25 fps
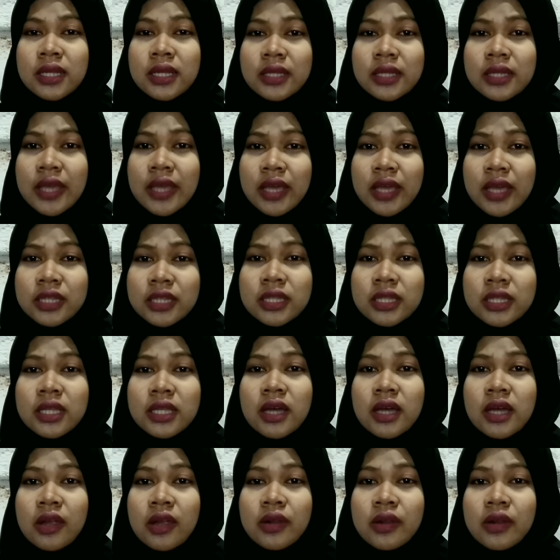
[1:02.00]
that
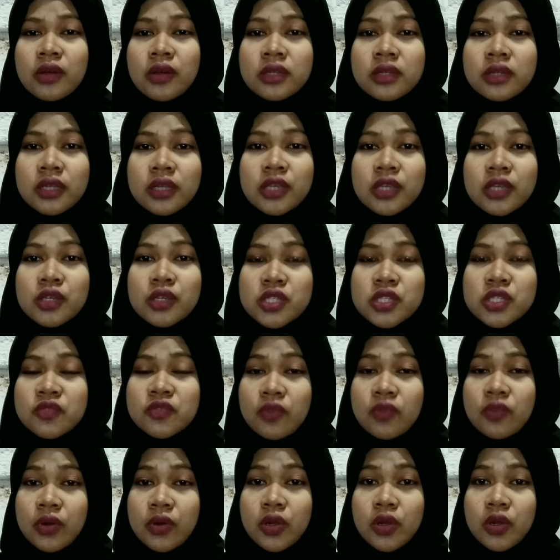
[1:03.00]
are only used
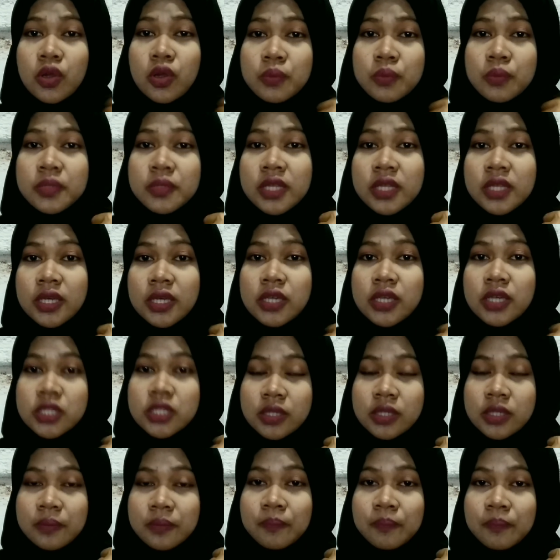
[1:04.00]
for
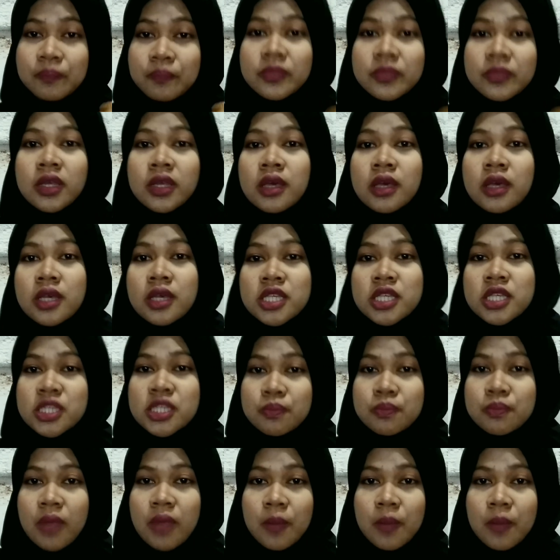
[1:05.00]
communication,
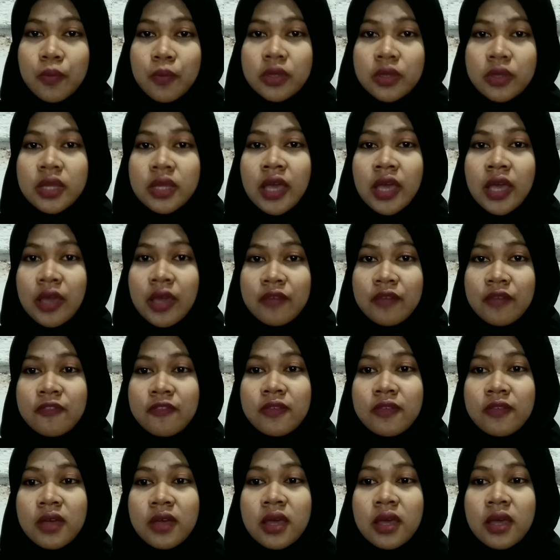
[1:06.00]
smartphone have
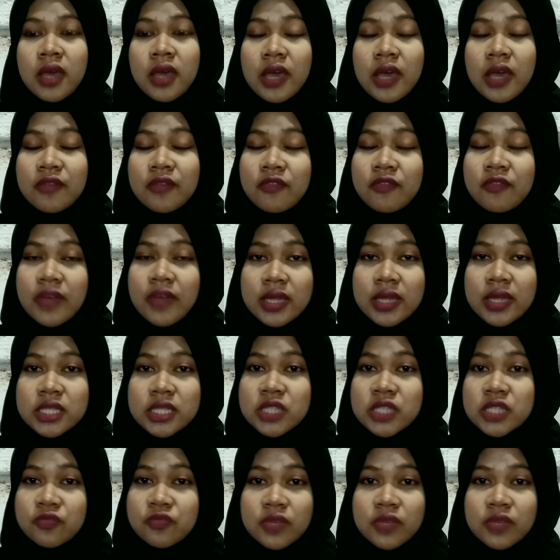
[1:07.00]

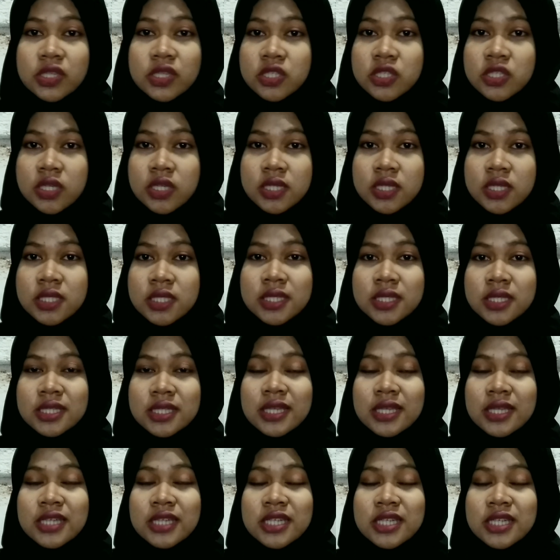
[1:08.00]
advanced features
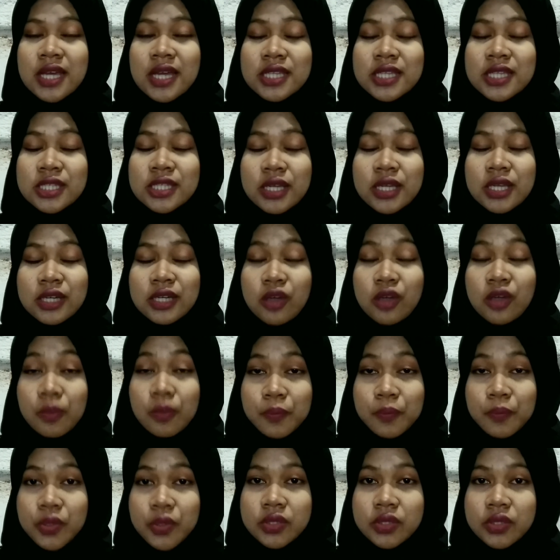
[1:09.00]
such as a
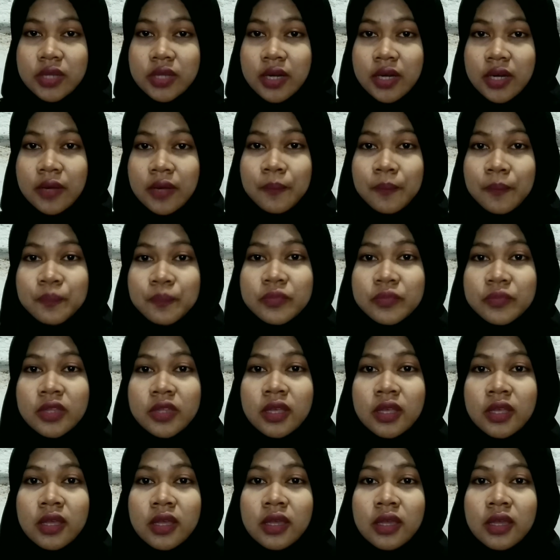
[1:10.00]
computer
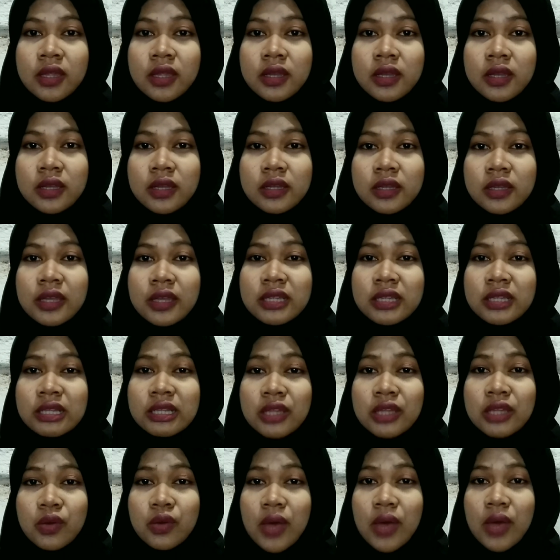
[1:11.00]
that
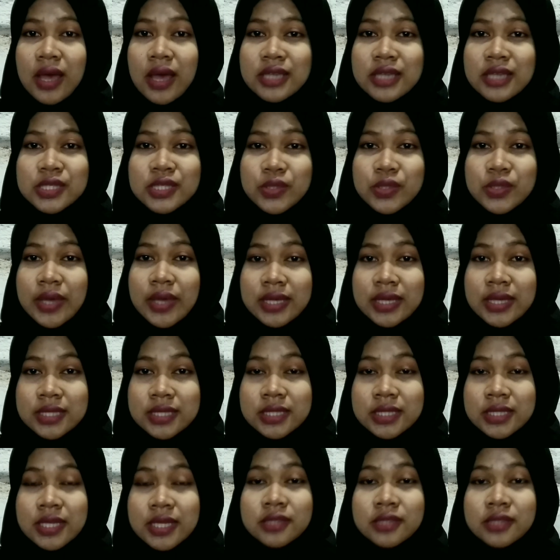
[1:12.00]
allow us to
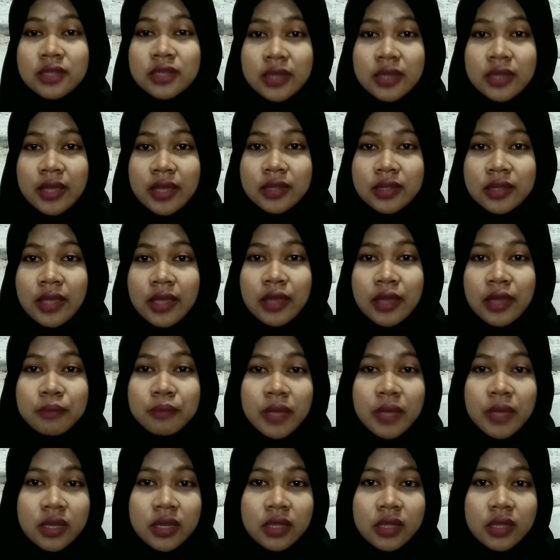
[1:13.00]
access internet and
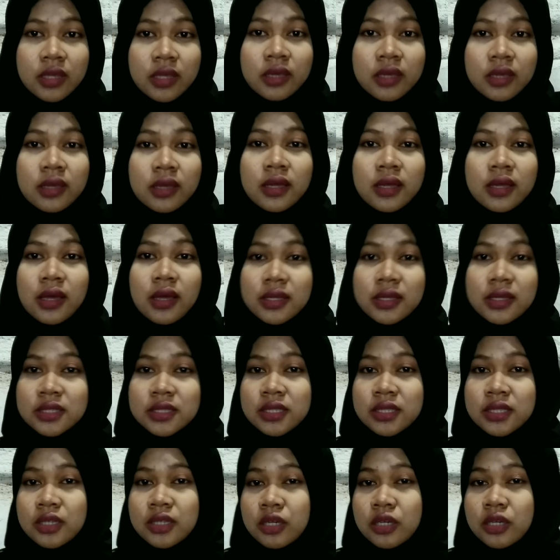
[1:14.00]
many
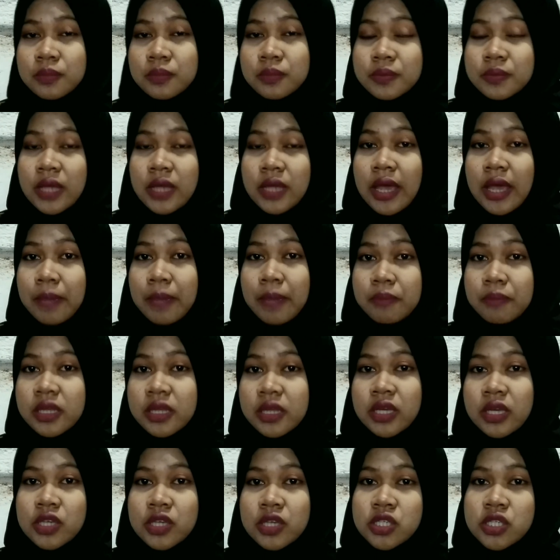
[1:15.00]
other
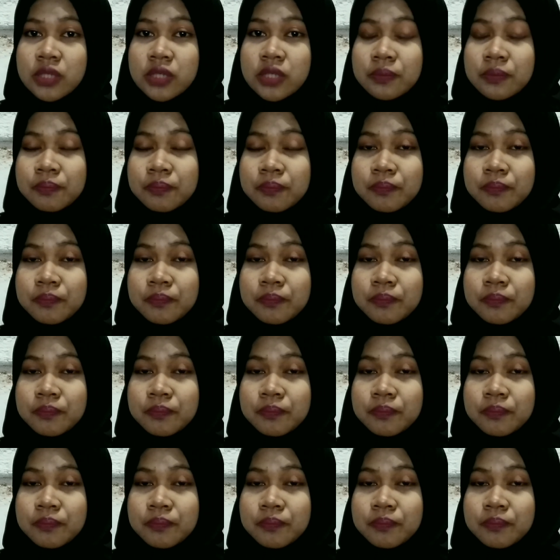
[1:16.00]
applications.